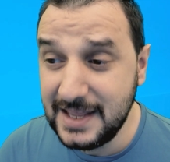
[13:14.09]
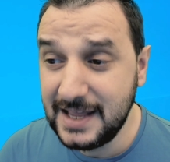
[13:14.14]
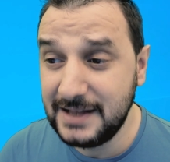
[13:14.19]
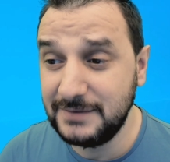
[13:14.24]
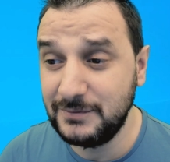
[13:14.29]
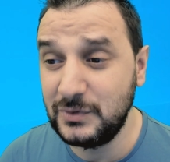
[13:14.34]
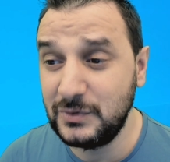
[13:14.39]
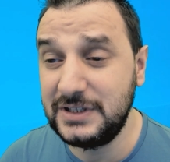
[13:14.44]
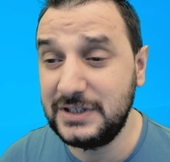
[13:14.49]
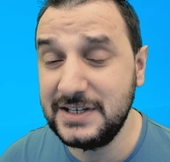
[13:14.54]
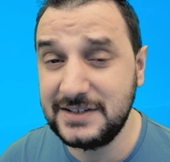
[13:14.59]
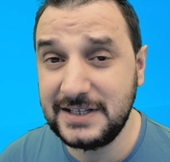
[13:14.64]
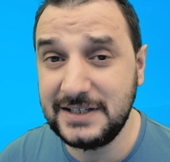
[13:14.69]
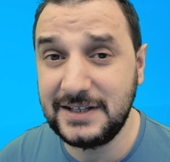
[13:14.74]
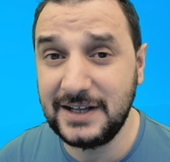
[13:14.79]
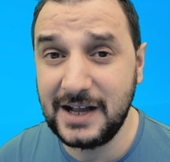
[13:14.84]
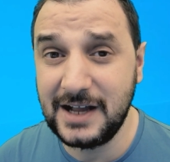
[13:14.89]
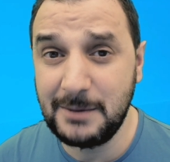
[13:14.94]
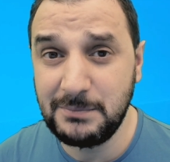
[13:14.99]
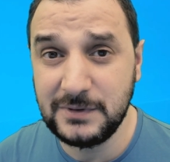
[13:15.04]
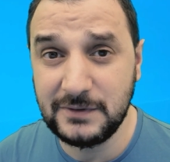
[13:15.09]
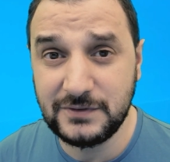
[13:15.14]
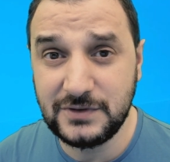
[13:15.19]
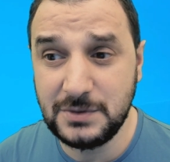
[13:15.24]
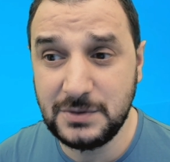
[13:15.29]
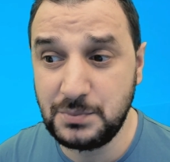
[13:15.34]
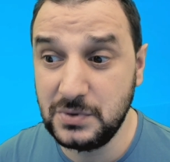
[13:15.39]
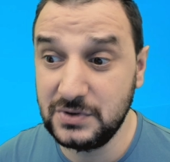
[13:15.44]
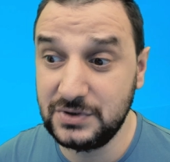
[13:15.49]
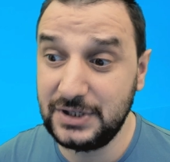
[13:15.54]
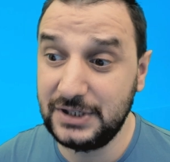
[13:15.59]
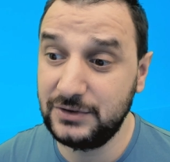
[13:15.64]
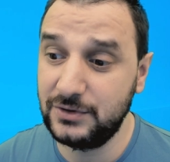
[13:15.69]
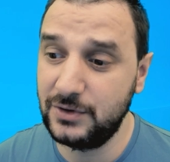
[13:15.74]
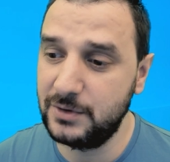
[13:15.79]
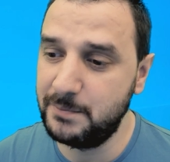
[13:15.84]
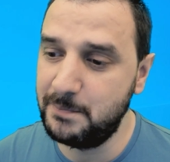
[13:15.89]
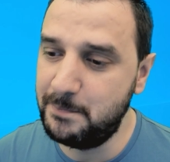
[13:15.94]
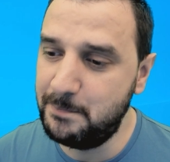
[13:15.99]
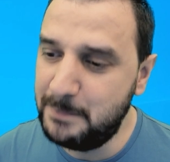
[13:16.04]
We tested a couple of G P Us that are
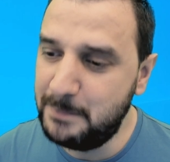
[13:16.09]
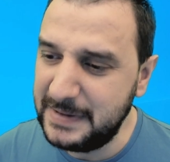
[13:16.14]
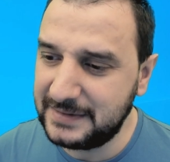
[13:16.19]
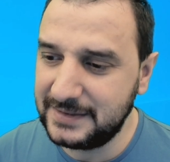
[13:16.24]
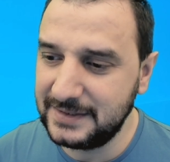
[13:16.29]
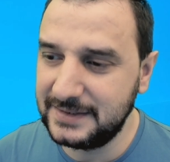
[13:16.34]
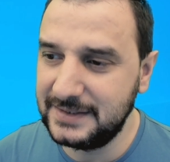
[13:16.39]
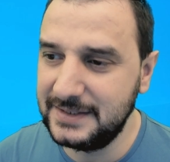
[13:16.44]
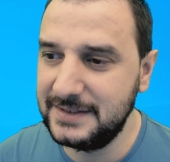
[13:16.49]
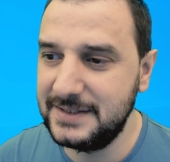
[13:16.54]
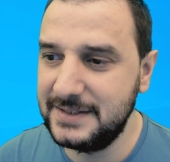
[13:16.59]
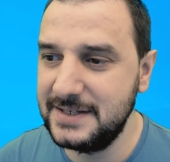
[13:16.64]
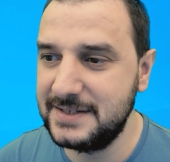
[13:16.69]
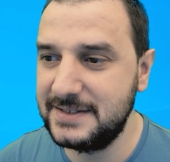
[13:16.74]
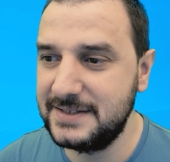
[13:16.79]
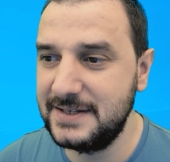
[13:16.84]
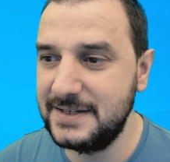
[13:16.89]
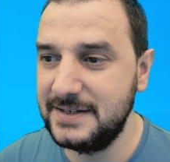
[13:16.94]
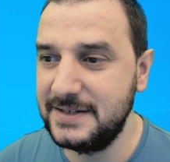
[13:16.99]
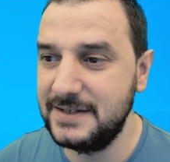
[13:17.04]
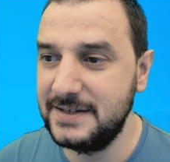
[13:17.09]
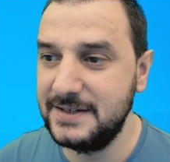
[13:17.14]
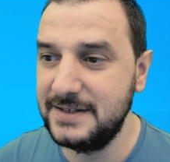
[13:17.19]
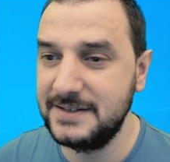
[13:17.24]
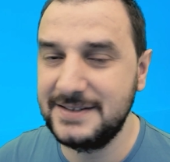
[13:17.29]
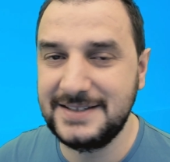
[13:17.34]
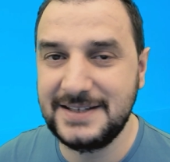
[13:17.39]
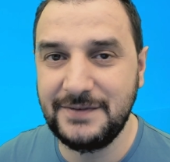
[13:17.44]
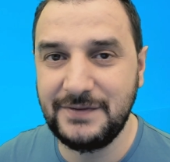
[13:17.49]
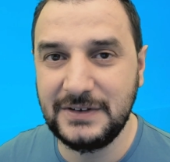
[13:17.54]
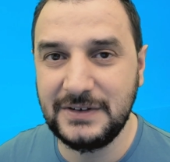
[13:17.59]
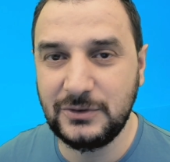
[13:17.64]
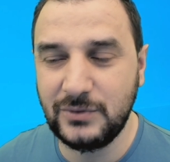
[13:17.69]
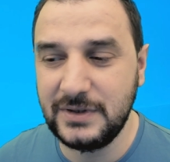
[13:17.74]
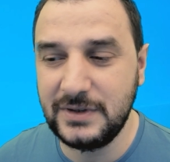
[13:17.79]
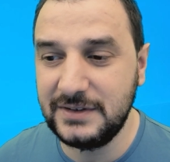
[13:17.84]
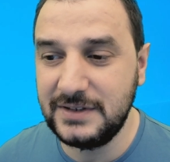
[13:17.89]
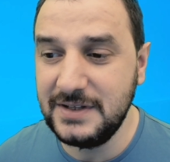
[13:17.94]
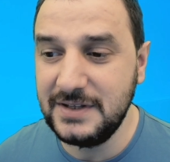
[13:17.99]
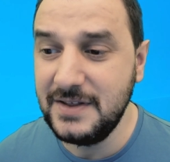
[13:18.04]
better than this uh, seven
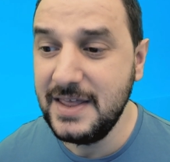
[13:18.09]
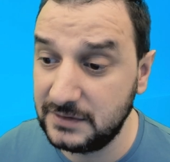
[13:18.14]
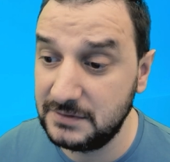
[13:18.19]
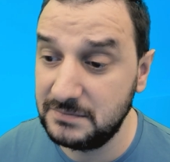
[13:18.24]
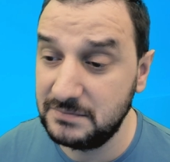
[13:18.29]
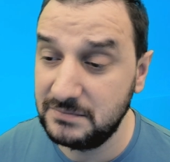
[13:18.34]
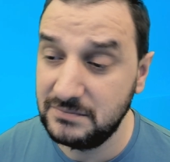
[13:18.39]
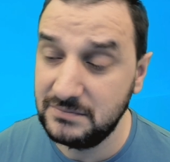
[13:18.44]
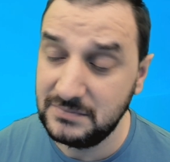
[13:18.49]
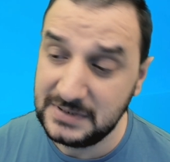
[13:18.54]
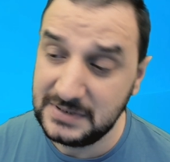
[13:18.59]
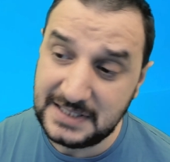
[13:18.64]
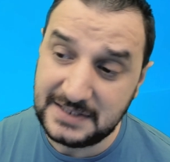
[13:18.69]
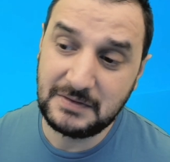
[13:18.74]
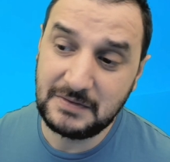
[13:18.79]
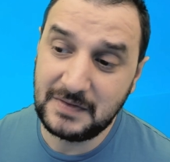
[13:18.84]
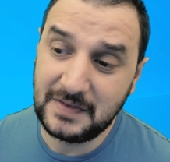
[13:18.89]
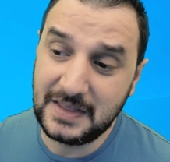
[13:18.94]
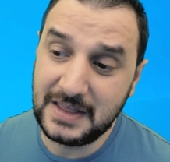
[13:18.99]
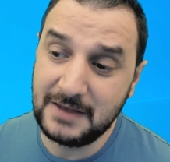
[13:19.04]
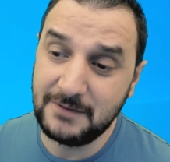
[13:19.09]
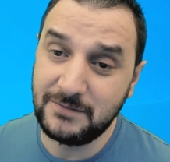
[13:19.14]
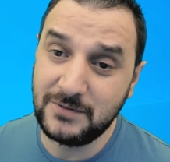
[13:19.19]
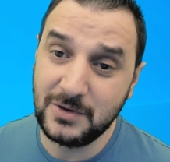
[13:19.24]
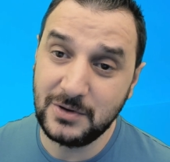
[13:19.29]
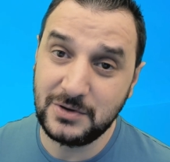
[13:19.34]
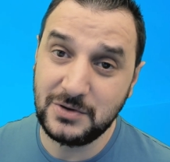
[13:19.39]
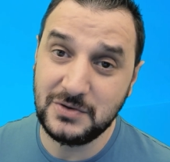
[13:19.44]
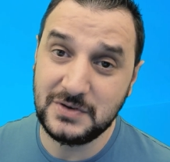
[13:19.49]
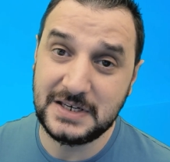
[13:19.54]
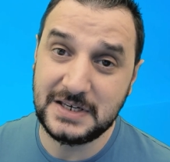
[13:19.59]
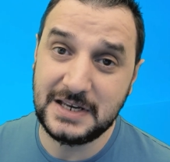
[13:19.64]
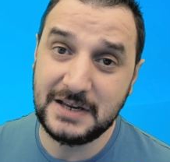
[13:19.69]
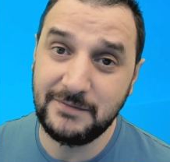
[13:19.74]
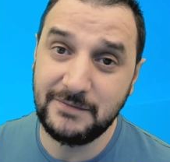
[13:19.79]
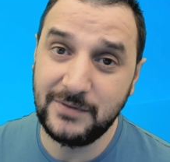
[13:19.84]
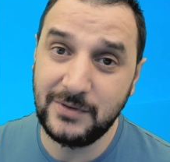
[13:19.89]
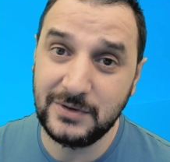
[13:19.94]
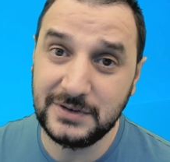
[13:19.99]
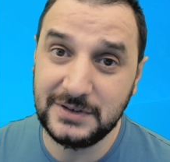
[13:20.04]
twenty, but that's it. If you're using it
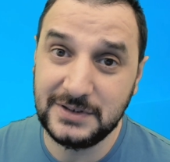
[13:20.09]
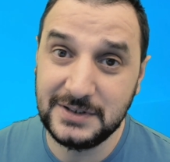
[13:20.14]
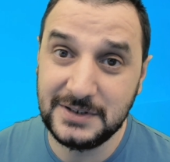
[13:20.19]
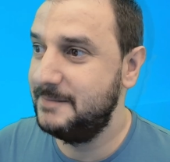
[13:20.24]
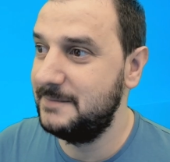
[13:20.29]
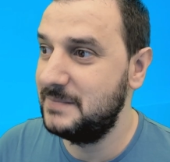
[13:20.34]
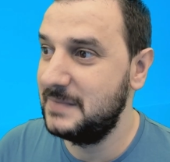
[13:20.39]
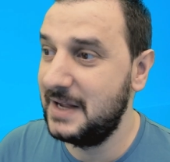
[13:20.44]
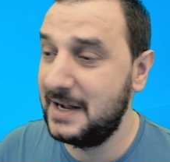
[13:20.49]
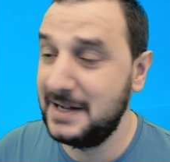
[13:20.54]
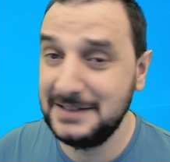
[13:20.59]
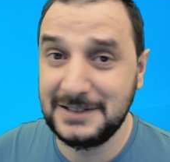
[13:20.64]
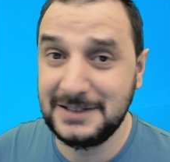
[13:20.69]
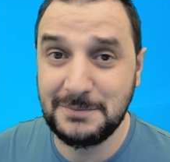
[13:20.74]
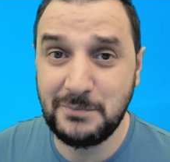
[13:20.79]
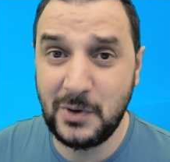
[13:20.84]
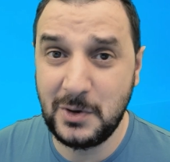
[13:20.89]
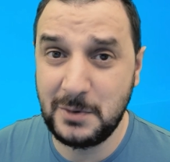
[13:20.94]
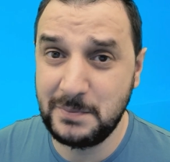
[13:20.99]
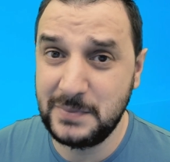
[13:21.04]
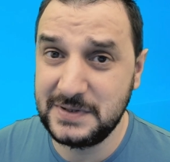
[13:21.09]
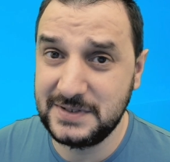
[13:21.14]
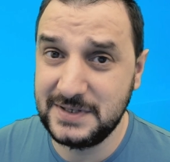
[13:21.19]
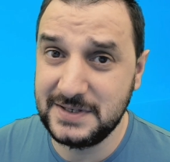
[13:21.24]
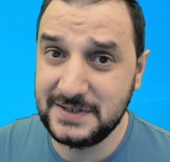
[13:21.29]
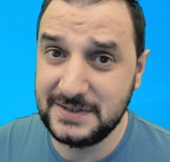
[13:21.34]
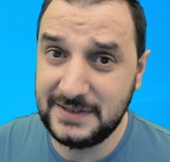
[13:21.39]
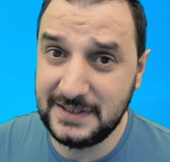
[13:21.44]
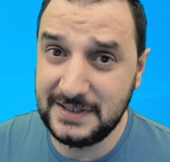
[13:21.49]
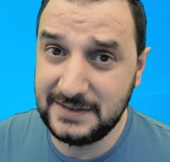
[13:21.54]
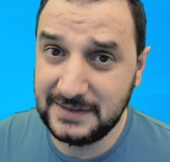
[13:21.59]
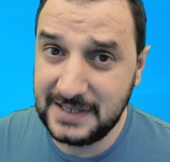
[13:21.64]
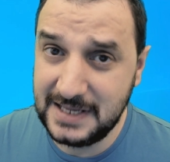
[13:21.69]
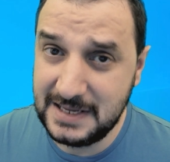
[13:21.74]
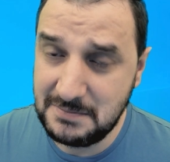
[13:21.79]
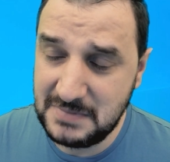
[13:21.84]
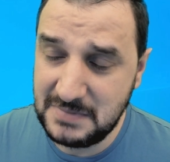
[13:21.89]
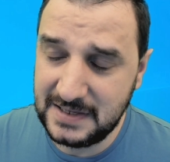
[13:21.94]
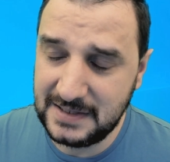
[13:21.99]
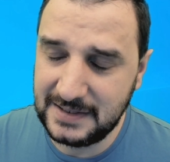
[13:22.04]
for the other purposes than
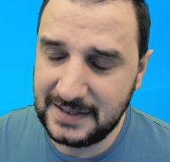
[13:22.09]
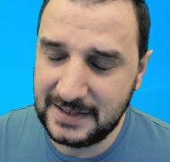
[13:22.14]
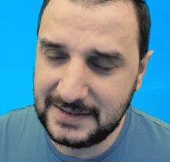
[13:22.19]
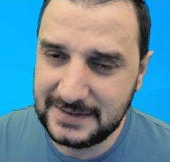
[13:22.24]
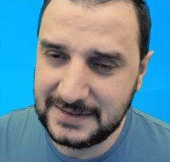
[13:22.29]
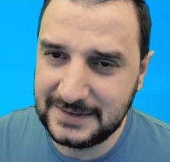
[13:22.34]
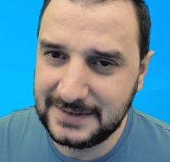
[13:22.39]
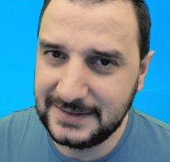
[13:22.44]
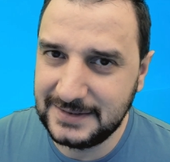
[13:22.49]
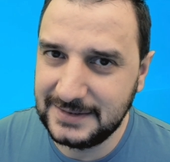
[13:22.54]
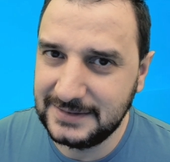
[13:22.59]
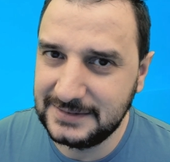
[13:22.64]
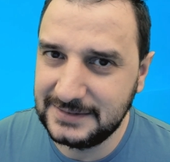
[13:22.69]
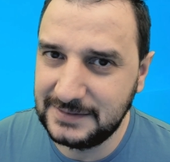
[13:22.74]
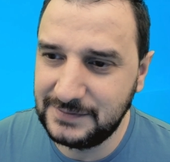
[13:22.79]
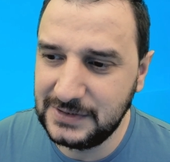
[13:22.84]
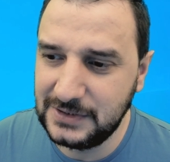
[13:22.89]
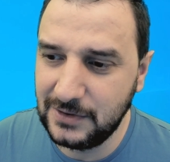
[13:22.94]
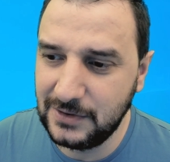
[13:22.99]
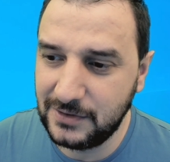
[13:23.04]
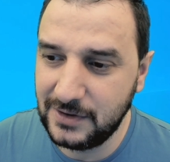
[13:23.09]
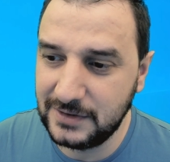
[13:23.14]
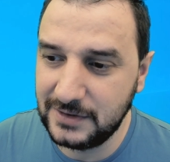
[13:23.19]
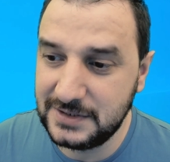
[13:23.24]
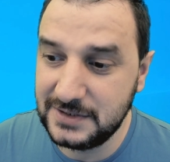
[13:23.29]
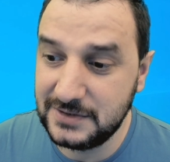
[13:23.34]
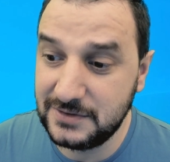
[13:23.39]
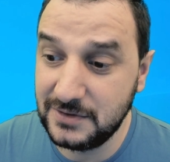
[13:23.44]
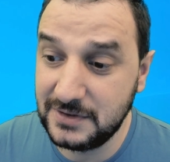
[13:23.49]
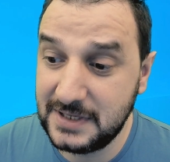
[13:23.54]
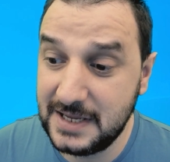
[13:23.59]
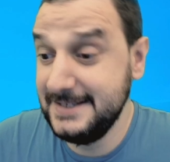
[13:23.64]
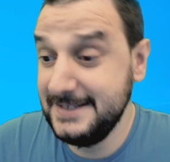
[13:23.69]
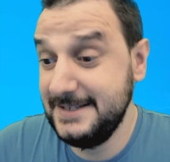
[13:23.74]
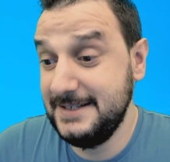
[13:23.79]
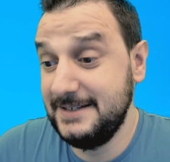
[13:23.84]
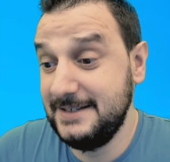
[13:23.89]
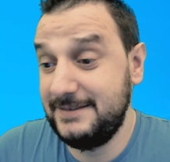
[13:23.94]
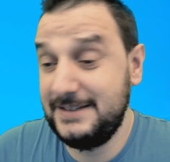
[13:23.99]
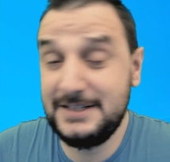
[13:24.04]
gaming, uh, the video card is okay.
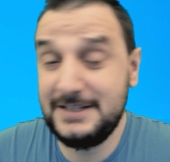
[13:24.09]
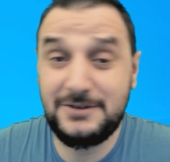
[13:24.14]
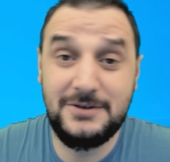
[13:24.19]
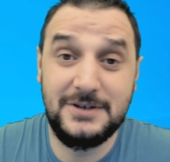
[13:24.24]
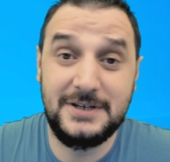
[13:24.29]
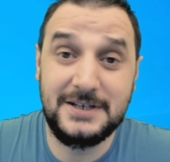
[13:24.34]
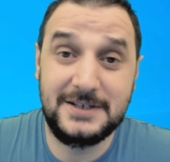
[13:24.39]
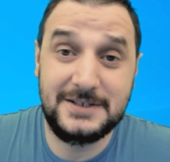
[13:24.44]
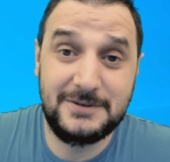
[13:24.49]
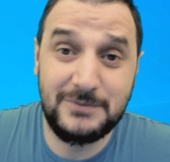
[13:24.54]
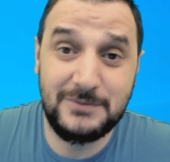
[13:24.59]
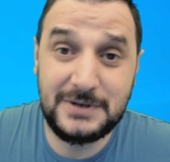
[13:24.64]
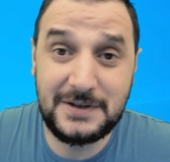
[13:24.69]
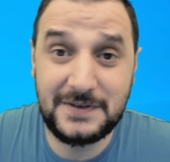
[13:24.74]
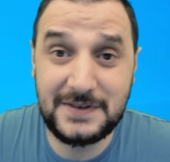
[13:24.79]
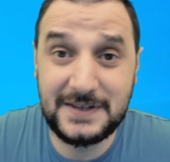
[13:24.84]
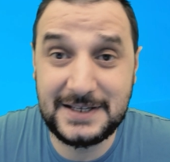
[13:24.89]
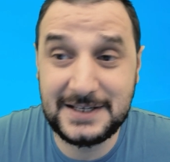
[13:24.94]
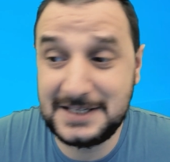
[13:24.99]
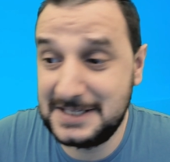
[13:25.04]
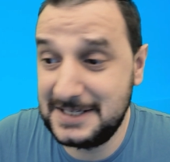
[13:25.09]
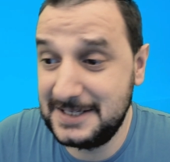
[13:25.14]
Just curious, what do you think?